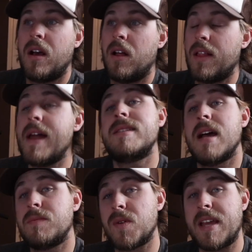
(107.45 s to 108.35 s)
A lot of
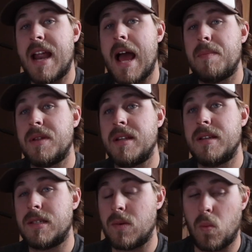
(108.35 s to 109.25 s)
times what can happen
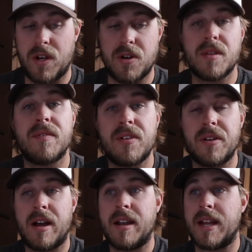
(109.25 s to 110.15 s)
is when you're in the field
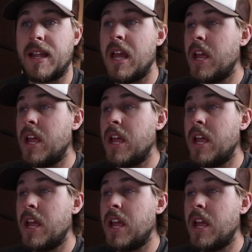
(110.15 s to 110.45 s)
hunting,